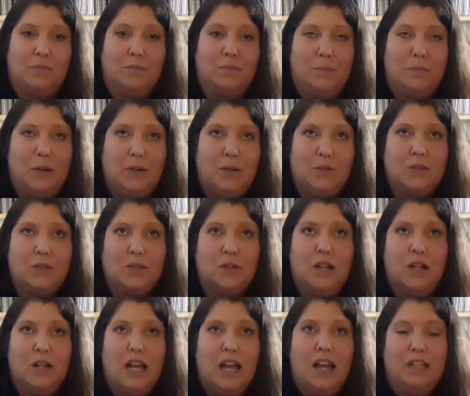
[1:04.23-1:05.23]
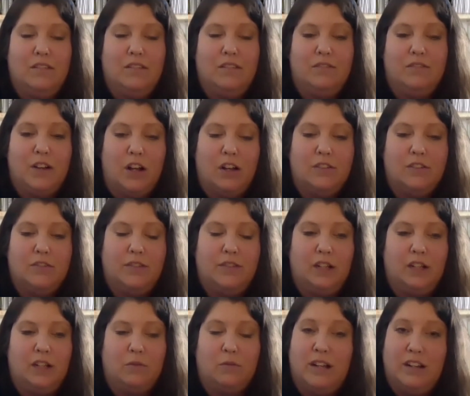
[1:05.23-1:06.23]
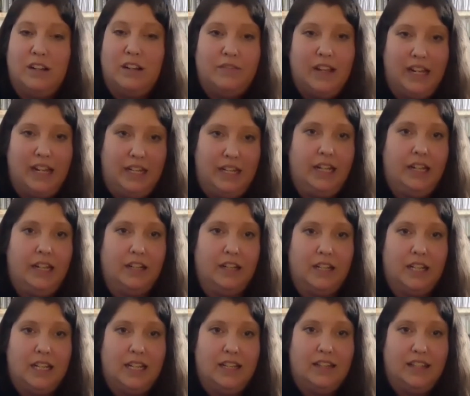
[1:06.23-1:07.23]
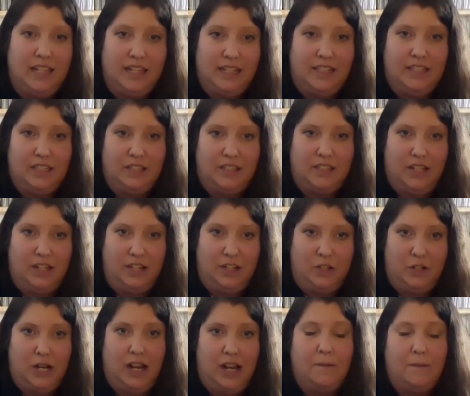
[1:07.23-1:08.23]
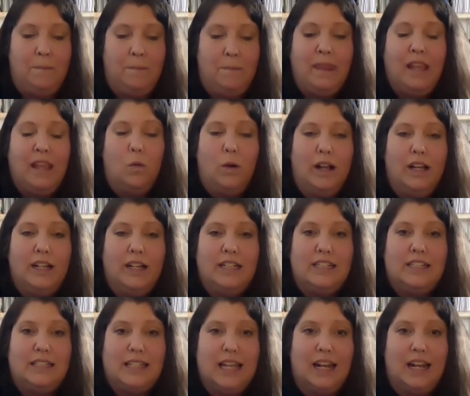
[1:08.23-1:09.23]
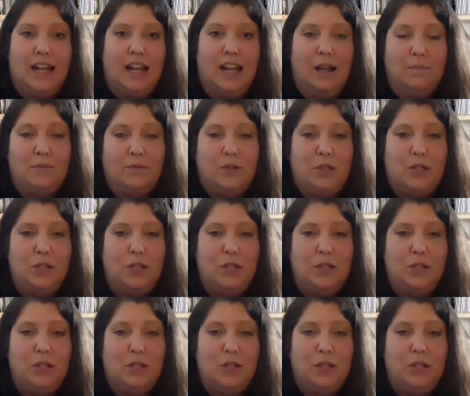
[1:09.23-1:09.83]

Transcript: of proposal involving renovating the existing jail. One is set up